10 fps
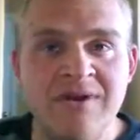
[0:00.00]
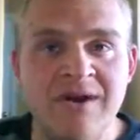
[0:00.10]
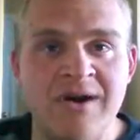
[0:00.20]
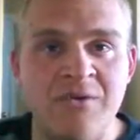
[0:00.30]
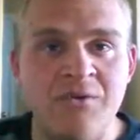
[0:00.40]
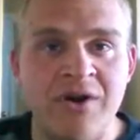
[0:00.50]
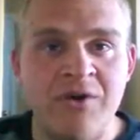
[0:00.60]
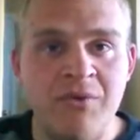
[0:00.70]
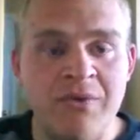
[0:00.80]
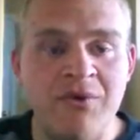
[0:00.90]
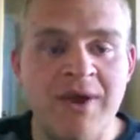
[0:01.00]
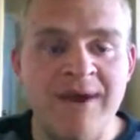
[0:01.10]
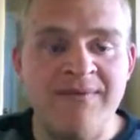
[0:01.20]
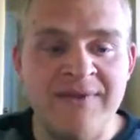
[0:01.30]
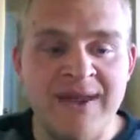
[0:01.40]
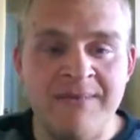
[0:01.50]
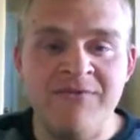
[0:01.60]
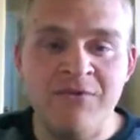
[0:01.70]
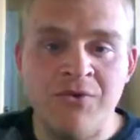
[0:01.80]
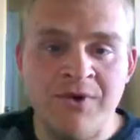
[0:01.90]
where we were at the day
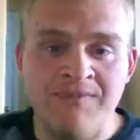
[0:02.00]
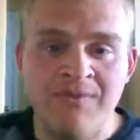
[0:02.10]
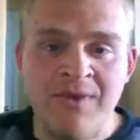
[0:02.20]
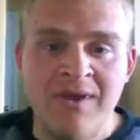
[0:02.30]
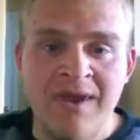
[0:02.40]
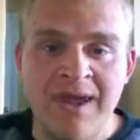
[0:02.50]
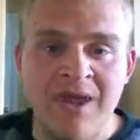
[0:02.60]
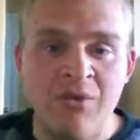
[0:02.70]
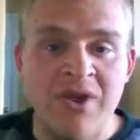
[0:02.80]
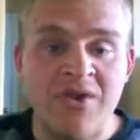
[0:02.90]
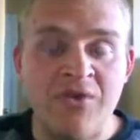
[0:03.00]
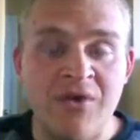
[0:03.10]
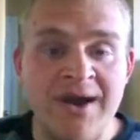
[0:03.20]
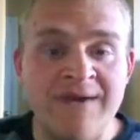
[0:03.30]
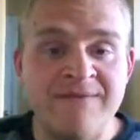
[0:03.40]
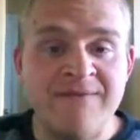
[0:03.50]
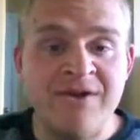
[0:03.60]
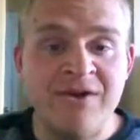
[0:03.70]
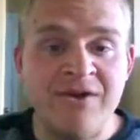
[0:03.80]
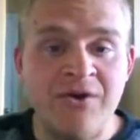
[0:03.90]
before, and we had arrived
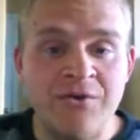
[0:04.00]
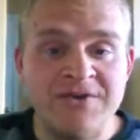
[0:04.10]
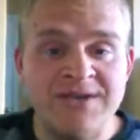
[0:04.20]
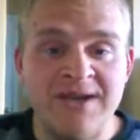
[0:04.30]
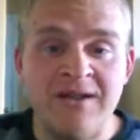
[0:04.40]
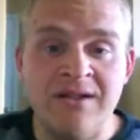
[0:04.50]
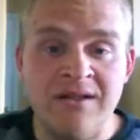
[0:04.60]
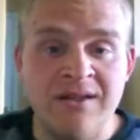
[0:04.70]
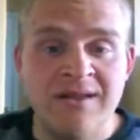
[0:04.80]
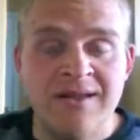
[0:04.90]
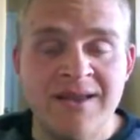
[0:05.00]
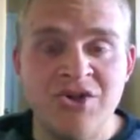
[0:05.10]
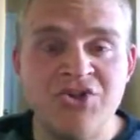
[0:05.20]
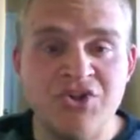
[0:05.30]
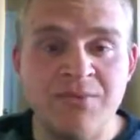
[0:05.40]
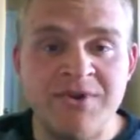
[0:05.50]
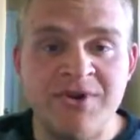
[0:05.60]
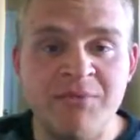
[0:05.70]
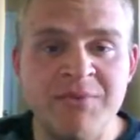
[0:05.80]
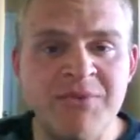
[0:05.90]
at our hotel in
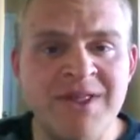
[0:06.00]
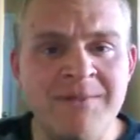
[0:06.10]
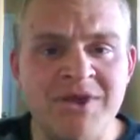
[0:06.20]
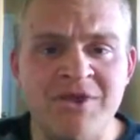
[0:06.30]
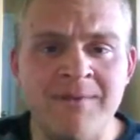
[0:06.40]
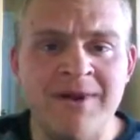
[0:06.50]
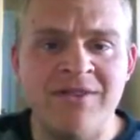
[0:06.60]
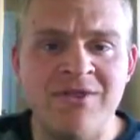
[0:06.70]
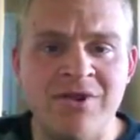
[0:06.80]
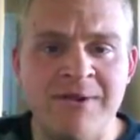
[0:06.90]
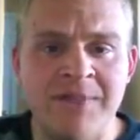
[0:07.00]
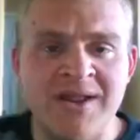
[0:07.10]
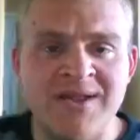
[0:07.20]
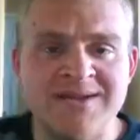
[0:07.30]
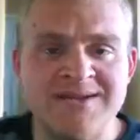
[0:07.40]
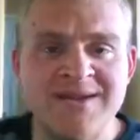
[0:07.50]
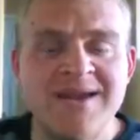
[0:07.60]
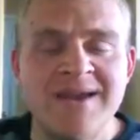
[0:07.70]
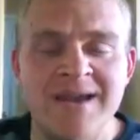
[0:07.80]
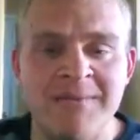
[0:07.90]
Jupiter, and we'd probably been there about 30 minutes.
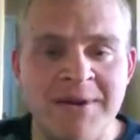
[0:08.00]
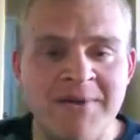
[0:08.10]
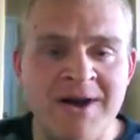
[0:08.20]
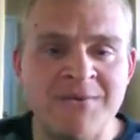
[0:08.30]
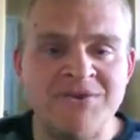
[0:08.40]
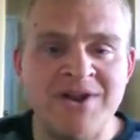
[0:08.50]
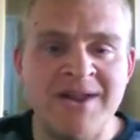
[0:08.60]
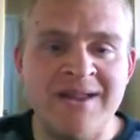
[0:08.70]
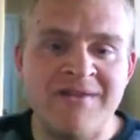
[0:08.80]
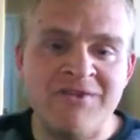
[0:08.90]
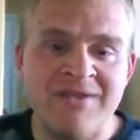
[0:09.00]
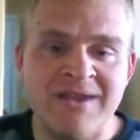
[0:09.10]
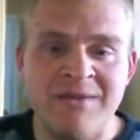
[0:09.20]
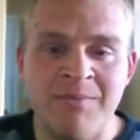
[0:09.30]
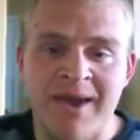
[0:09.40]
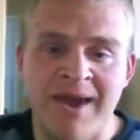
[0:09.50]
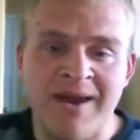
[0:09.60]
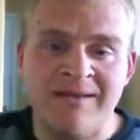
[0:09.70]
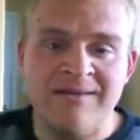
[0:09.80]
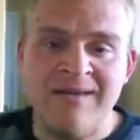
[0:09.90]
And my mom was trying to get everything
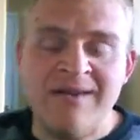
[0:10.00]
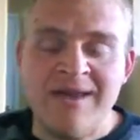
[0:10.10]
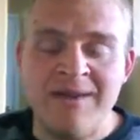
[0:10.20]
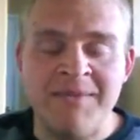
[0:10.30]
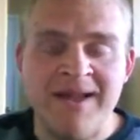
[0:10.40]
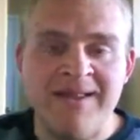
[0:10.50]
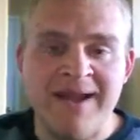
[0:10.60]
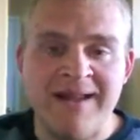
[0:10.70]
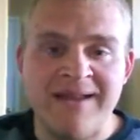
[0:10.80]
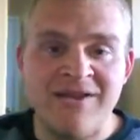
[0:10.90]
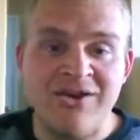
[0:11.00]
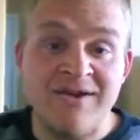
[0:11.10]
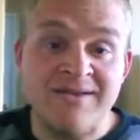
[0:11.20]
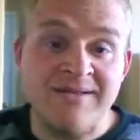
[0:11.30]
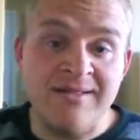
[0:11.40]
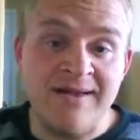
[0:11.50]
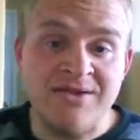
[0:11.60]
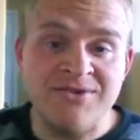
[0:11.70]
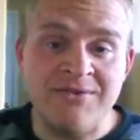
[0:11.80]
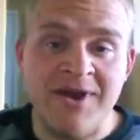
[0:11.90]
unpacked, and my dad had gone to the
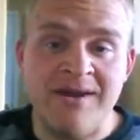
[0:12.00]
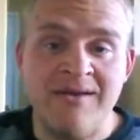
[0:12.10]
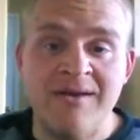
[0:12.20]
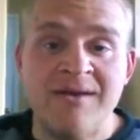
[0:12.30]
laundromat